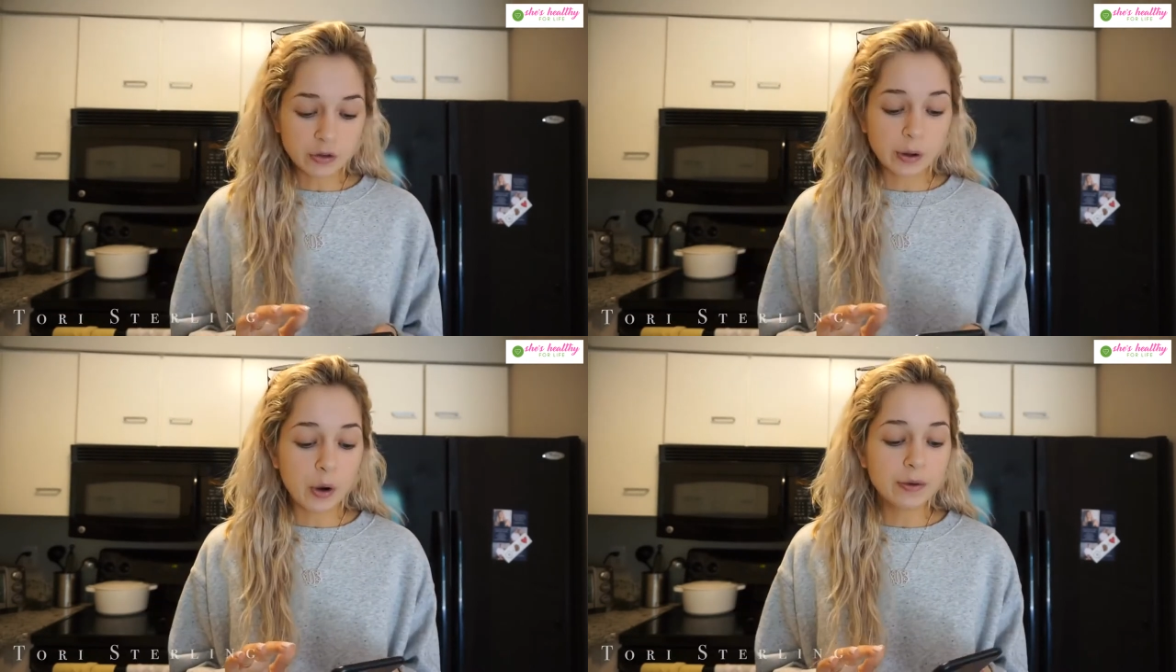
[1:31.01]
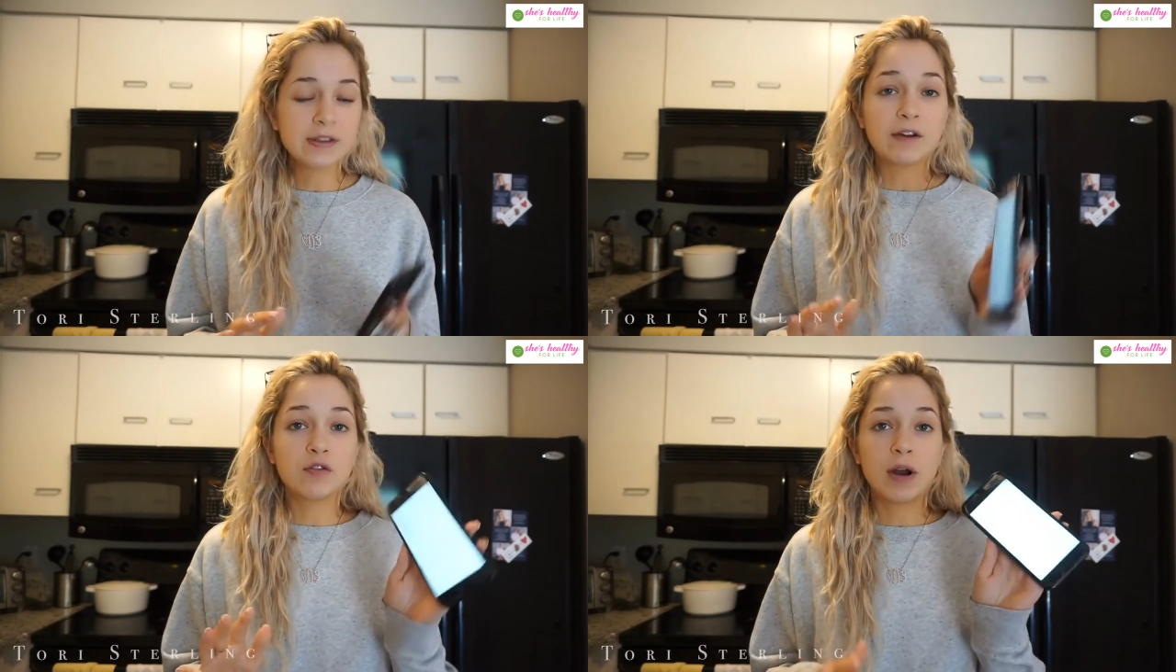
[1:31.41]
So I always
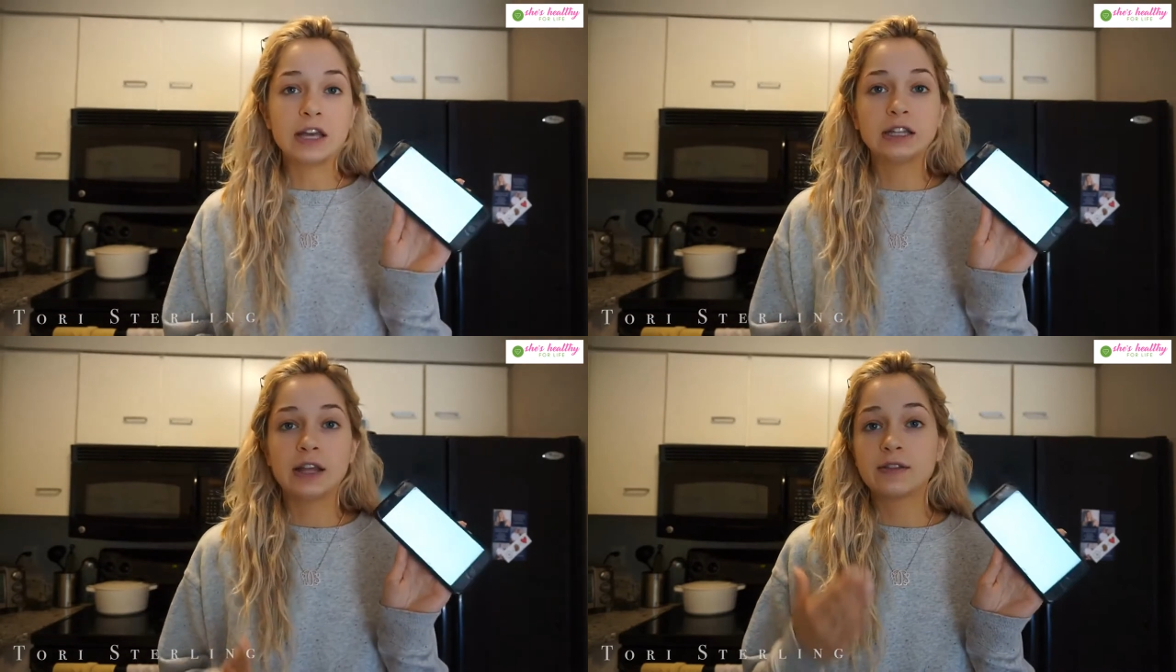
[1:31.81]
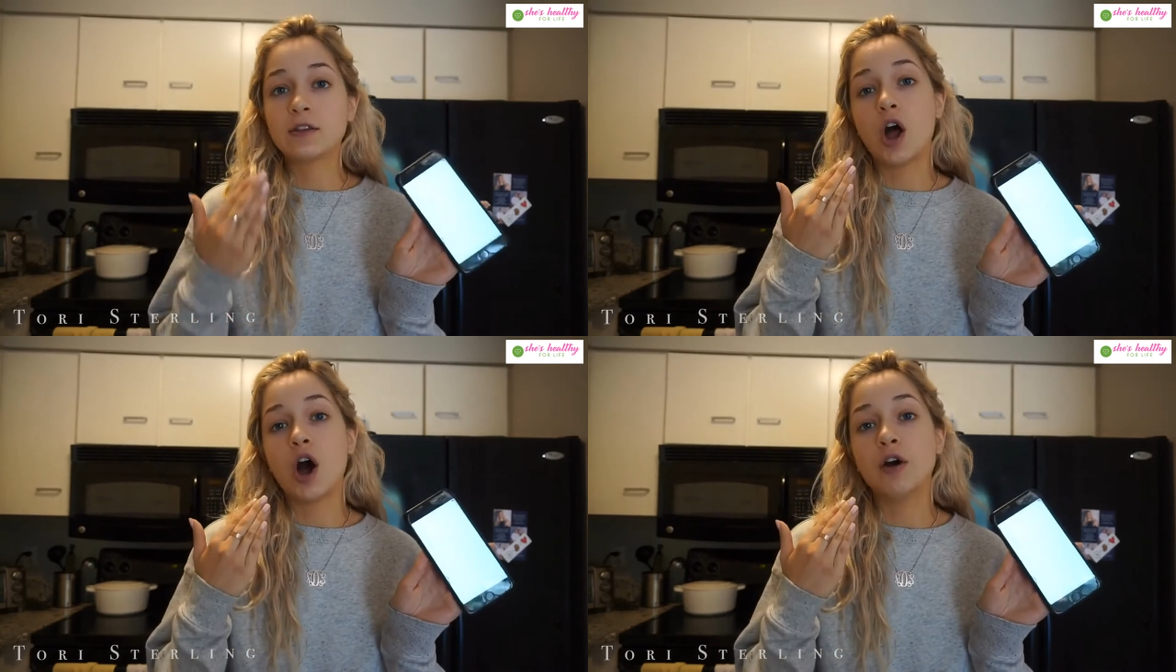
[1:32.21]
have a running
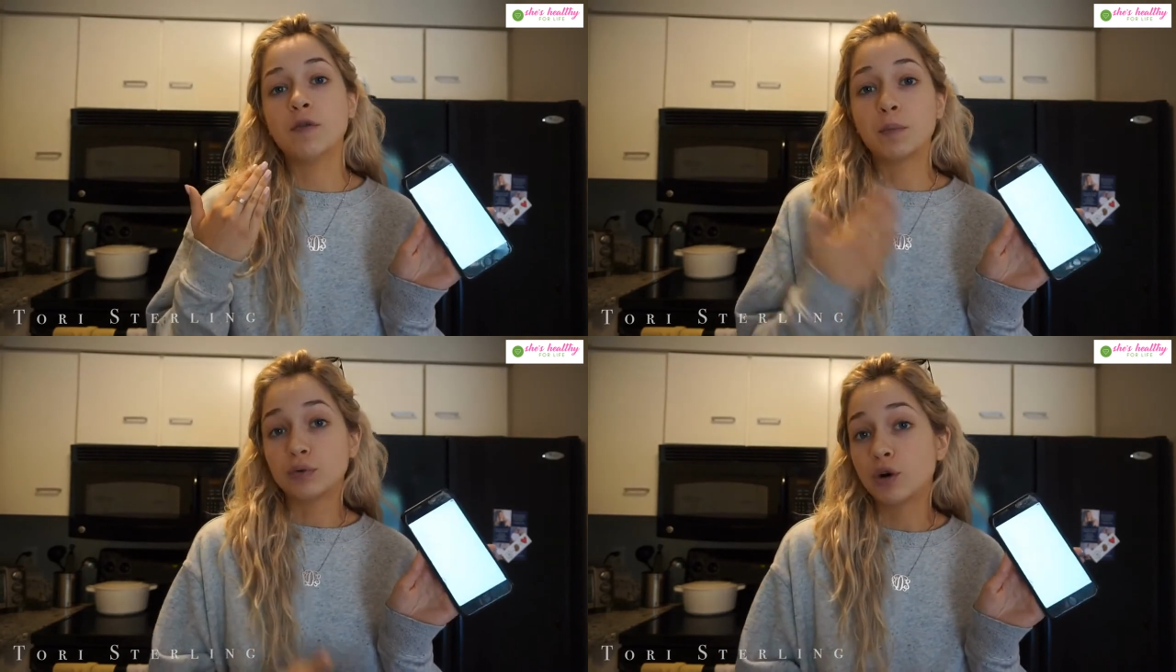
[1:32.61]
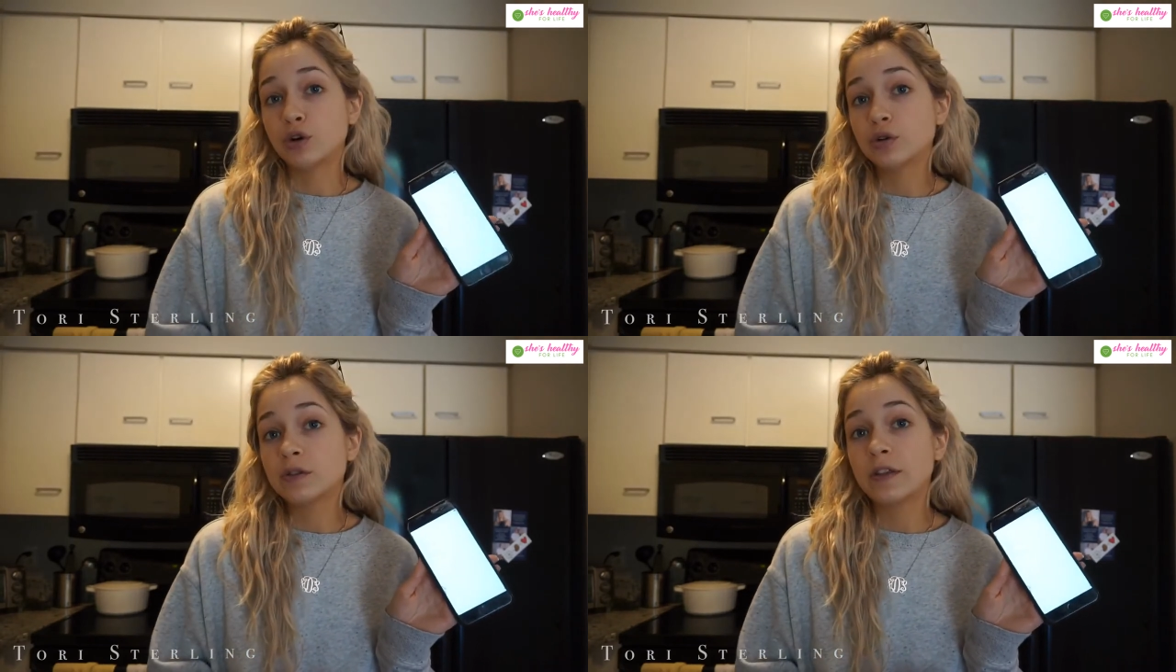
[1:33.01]
list of
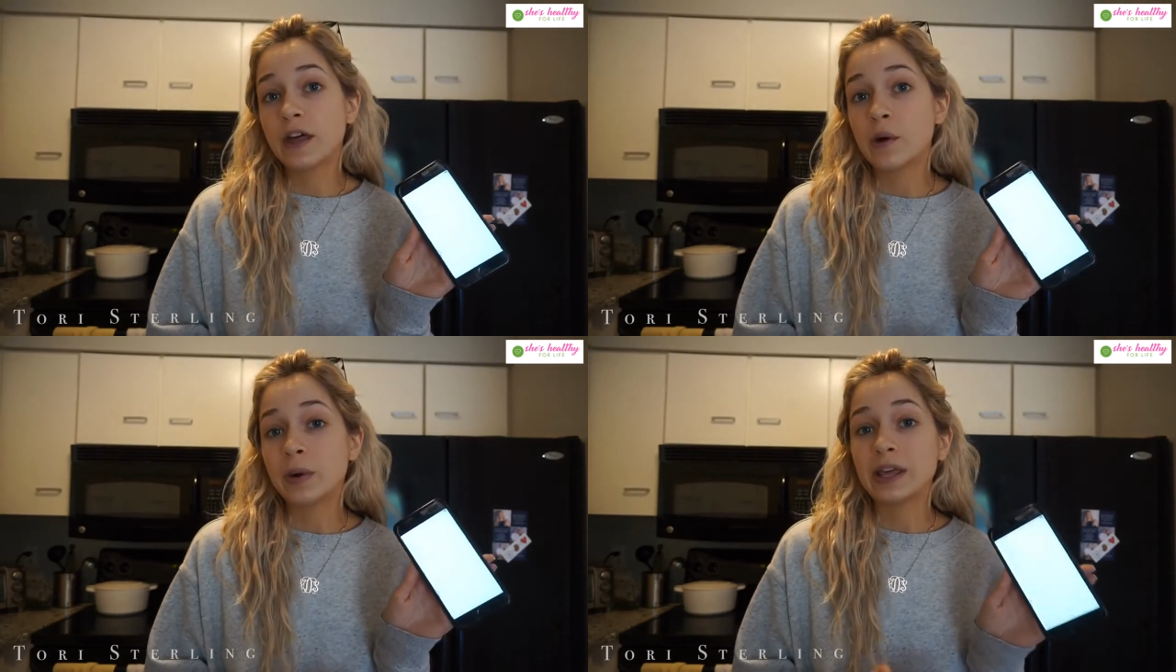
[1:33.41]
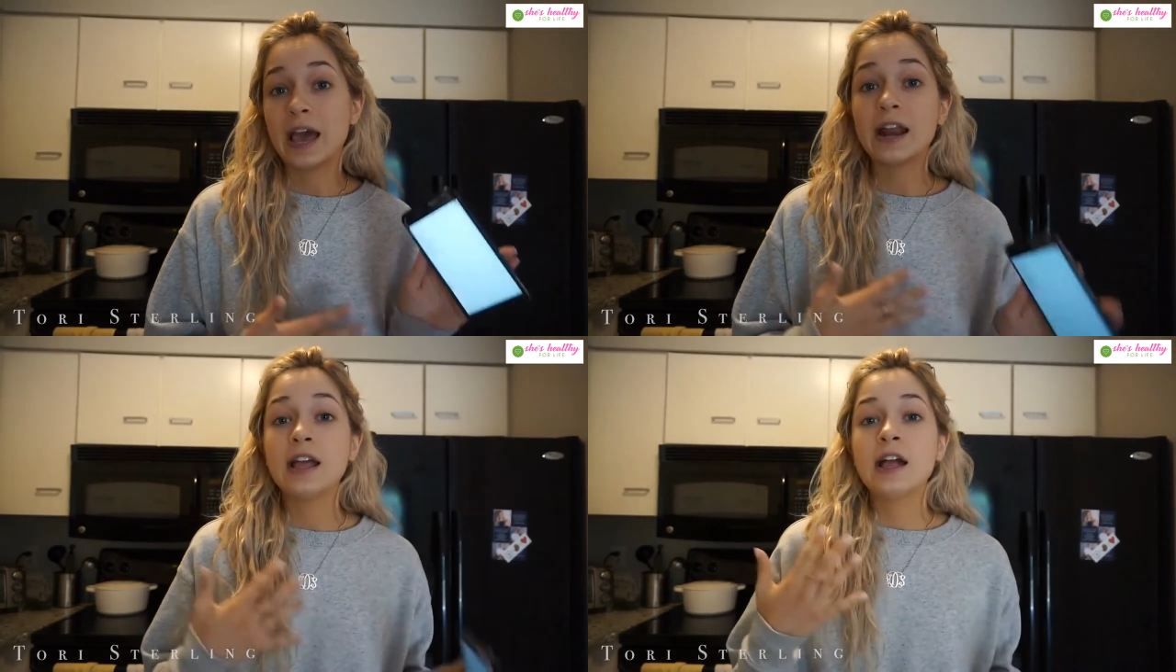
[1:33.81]
produce that I wanna
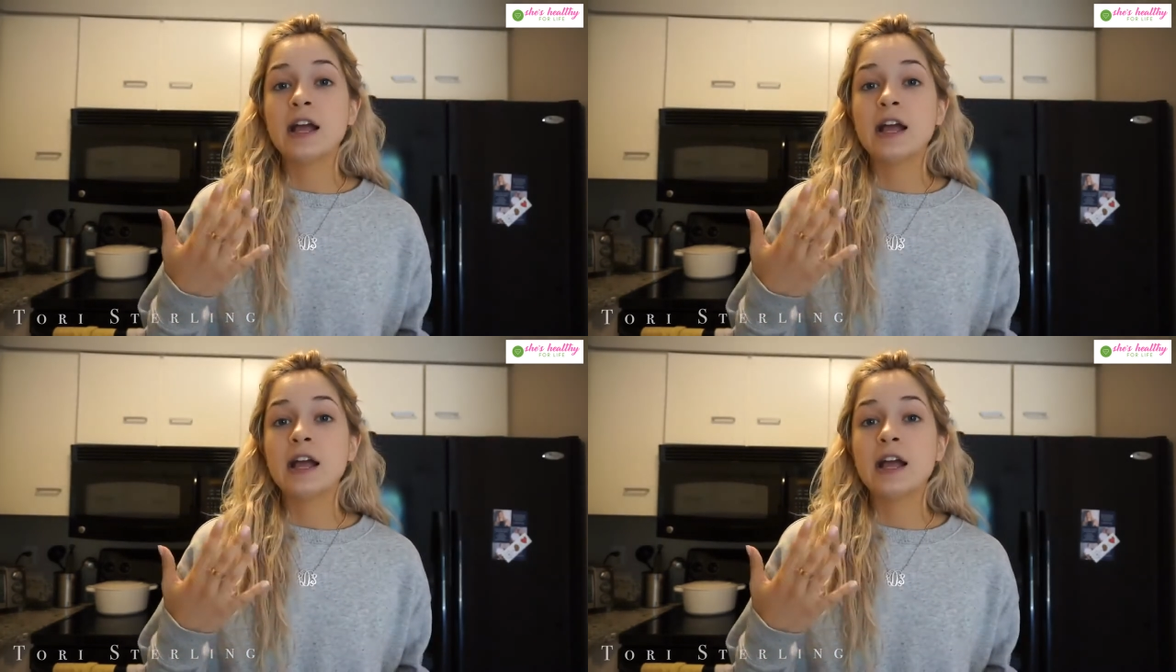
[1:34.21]
get.